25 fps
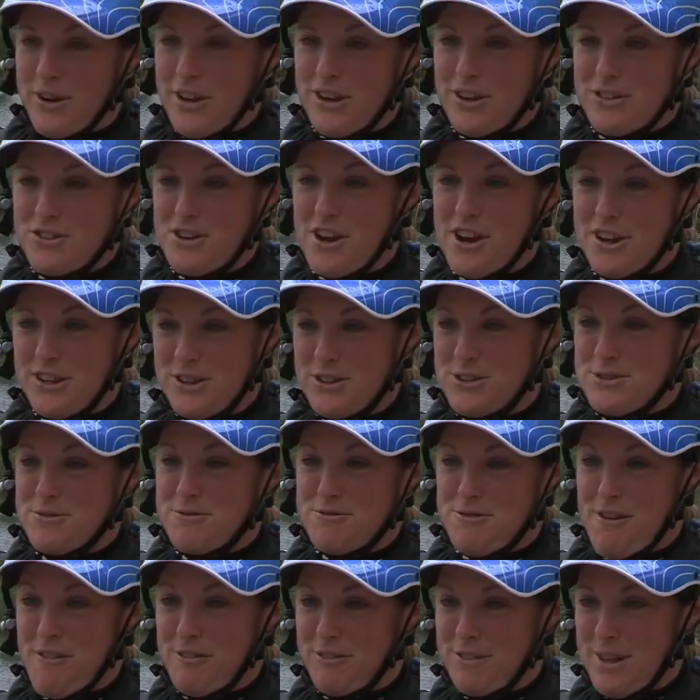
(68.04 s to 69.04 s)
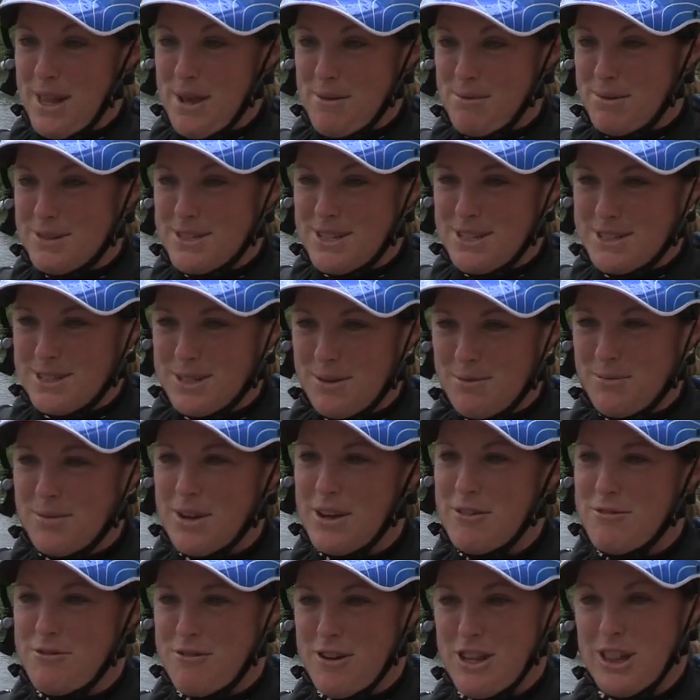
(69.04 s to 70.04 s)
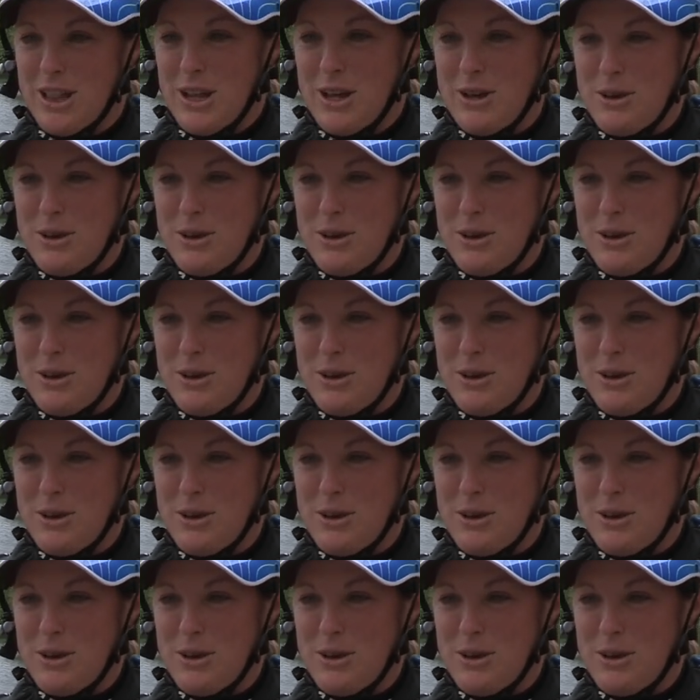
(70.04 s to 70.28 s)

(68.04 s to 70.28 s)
we're going to try and do some front flips, some front